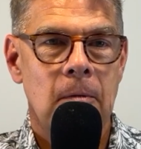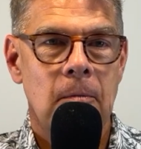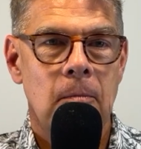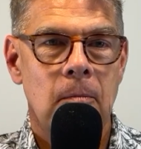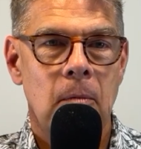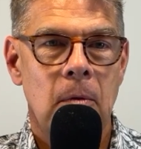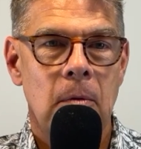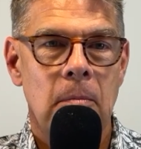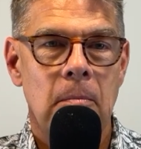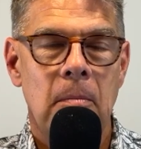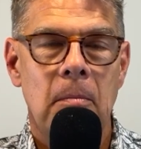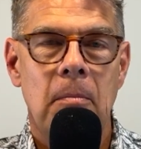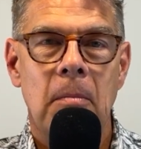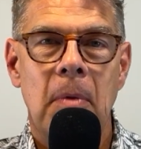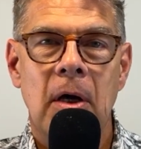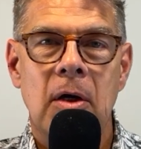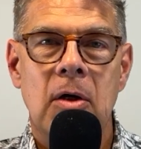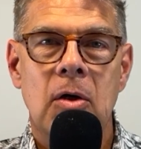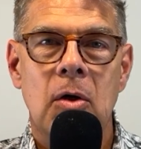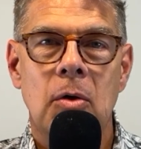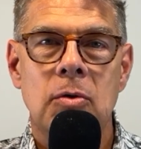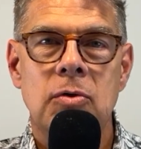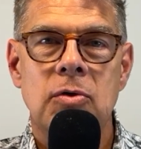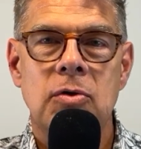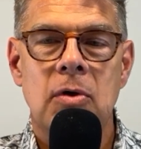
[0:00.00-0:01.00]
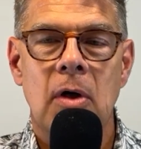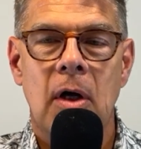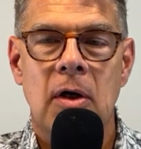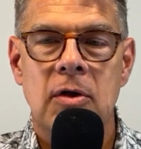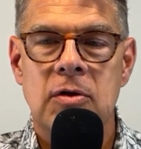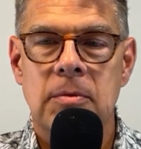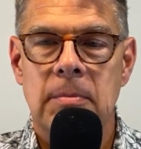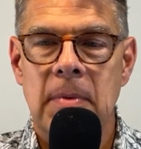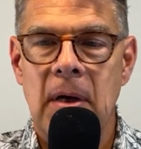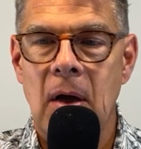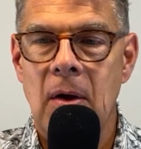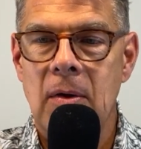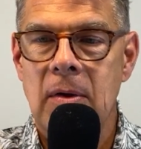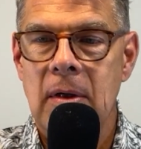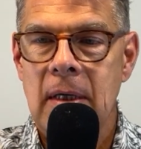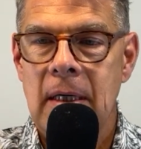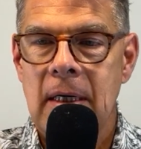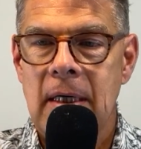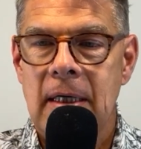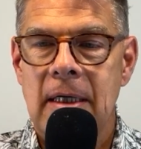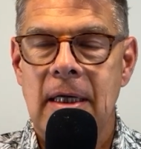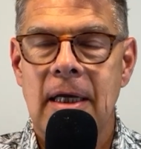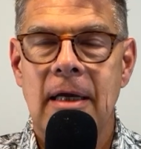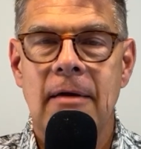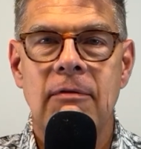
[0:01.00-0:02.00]
When my coach talks about
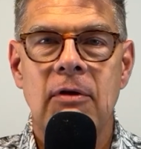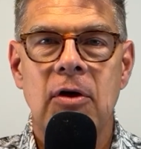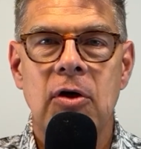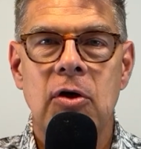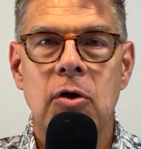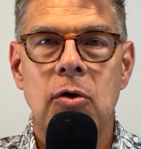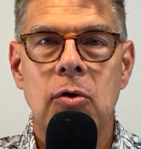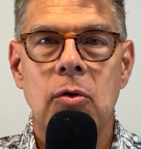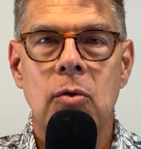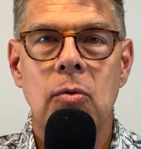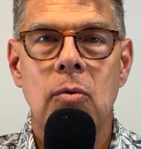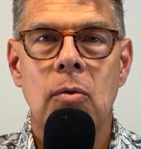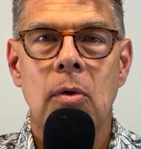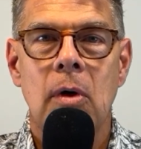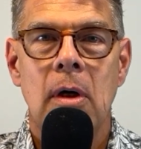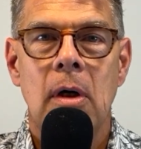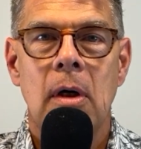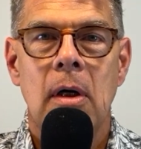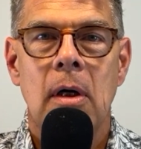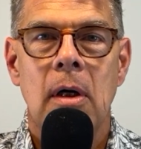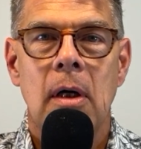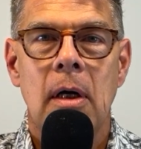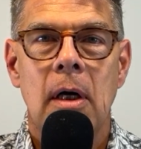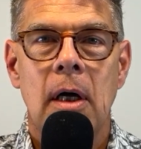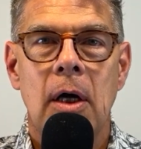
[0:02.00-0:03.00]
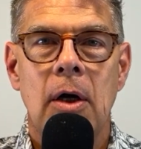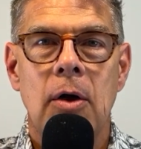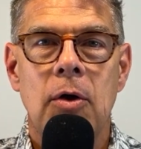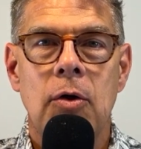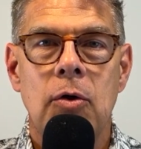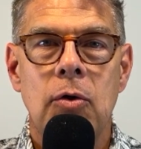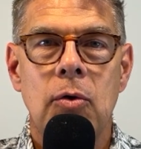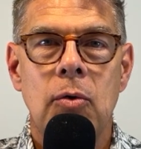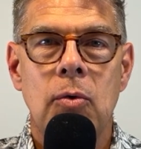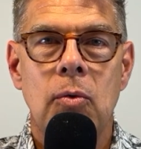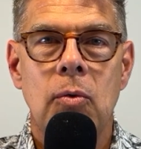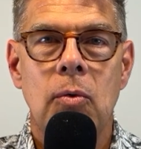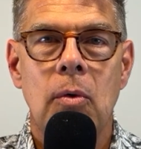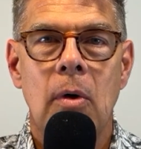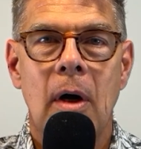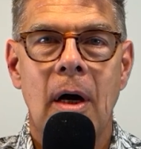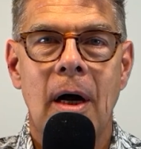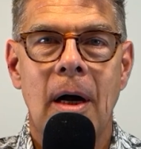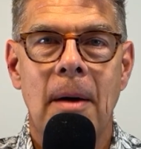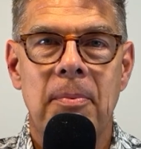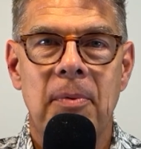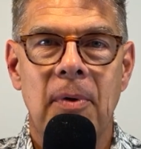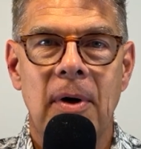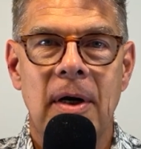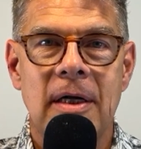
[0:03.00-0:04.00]
giving you a new
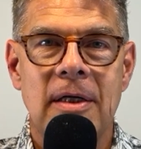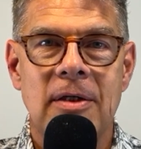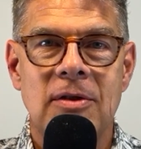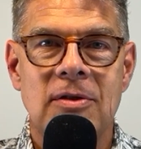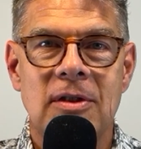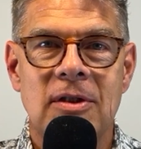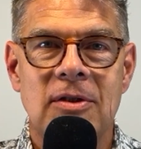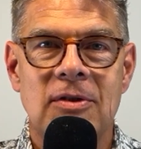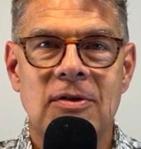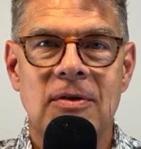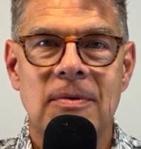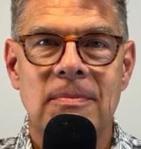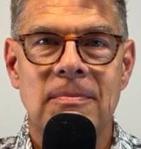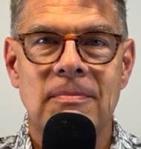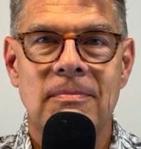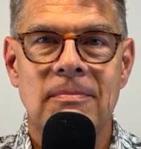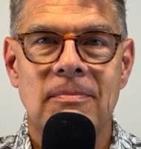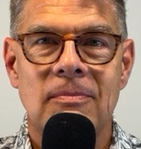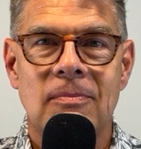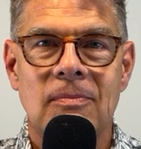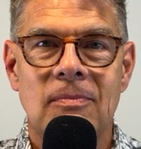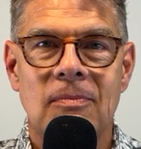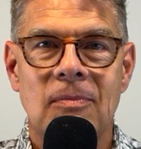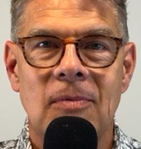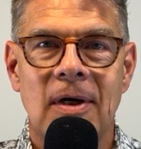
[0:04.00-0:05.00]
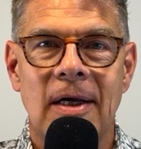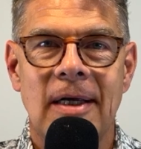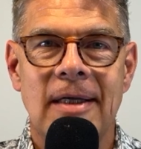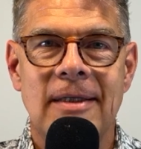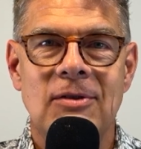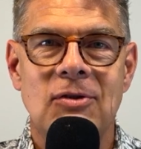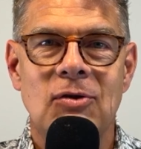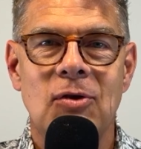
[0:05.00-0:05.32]
operating system, right?